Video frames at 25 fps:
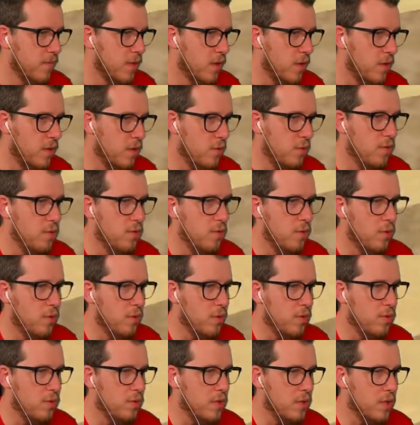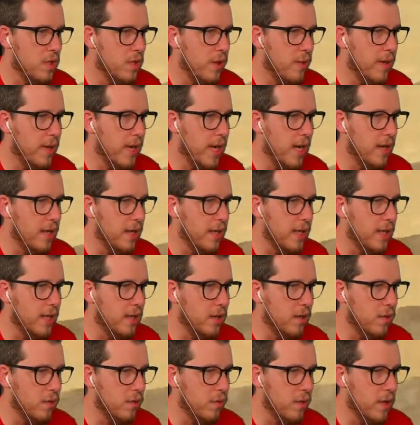Who's going out and getting
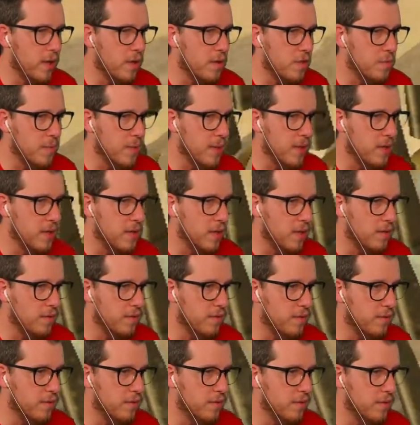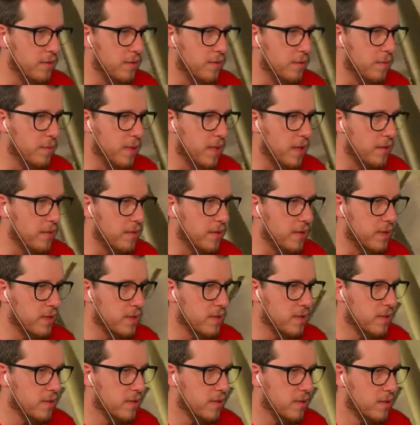careers based off of your
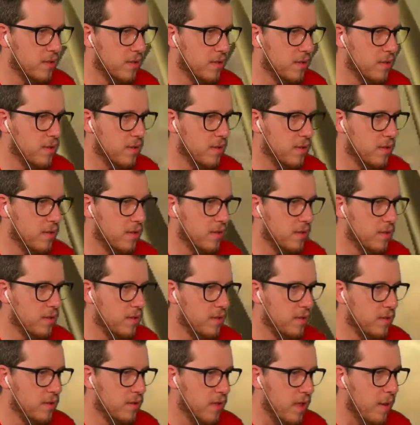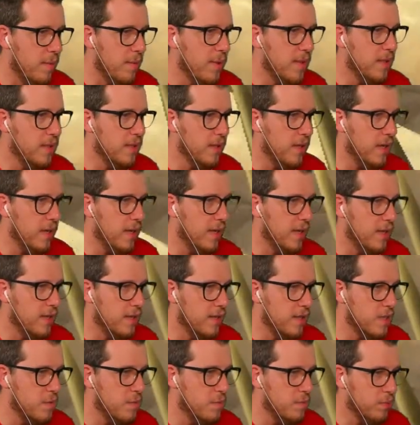benefits? I mean,
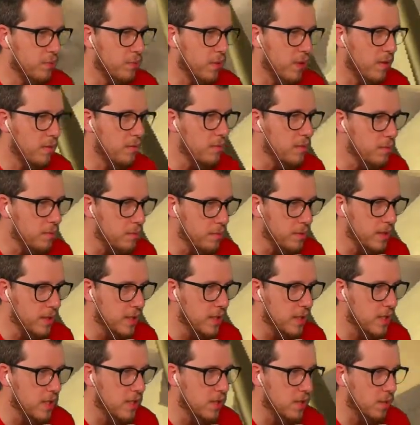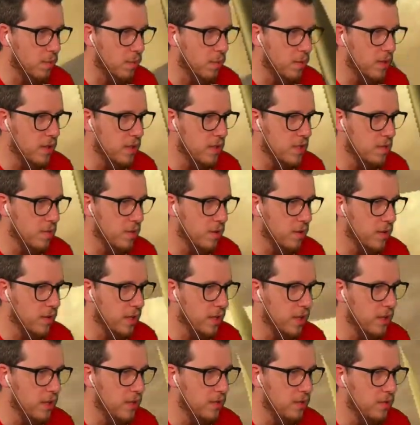it's probably somewhat a smart thing
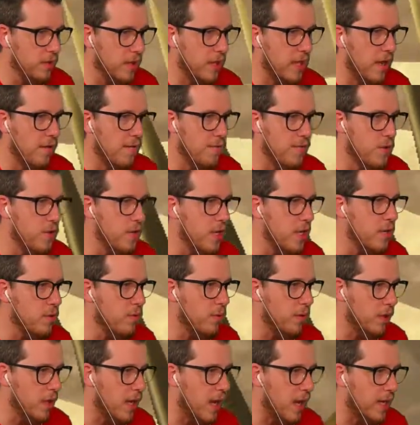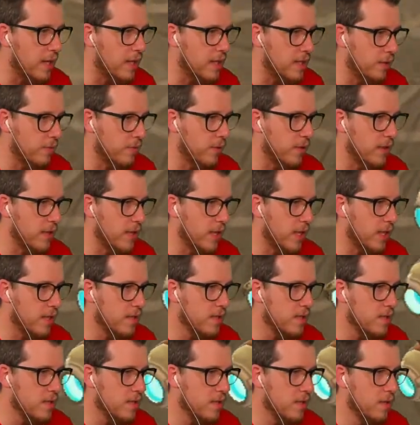to do. Like, if you can do a lot of different
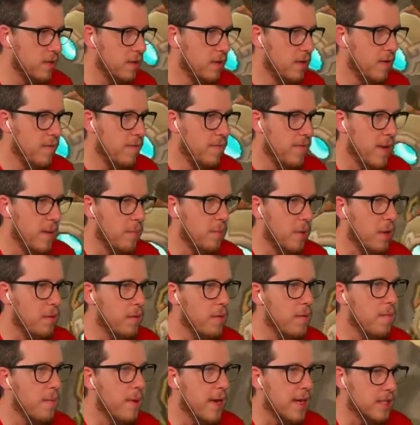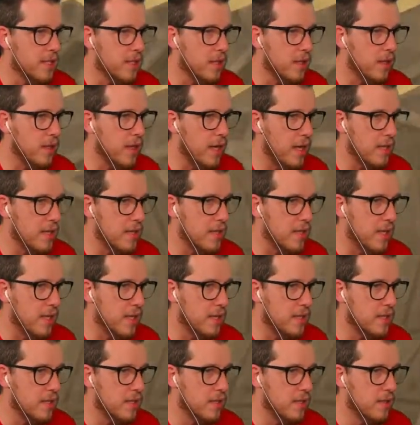things, it probably makes a lot of
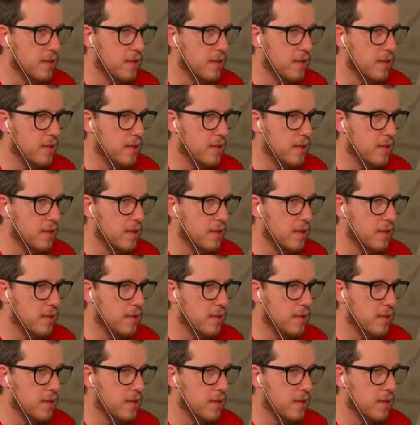sense